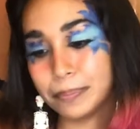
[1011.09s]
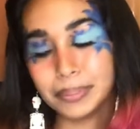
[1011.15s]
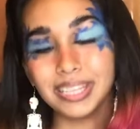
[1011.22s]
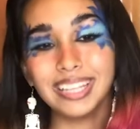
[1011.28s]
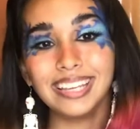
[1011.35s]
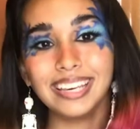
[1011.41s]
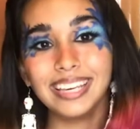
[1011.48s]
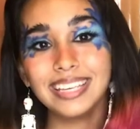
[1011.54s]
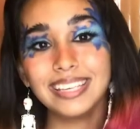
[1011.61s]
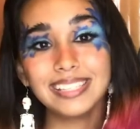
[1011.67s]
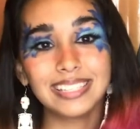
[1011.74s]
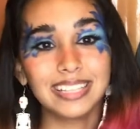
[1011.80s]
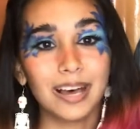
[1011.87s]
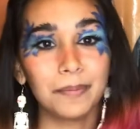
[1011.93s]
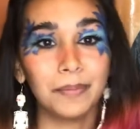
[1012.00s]

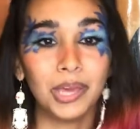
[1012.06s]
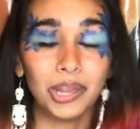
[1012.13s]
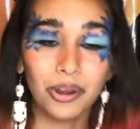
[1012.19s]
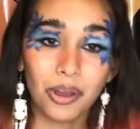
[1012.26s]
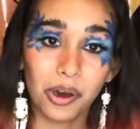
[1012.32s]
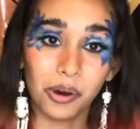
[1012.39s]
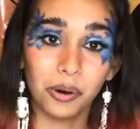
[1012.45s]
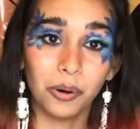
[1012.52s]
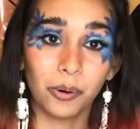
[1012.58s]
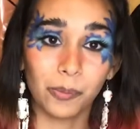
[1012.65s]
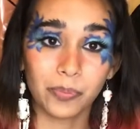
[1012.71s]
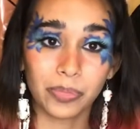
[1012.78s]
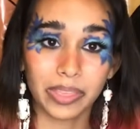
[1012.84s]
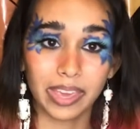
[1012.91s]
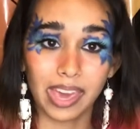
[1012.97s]
Please let me know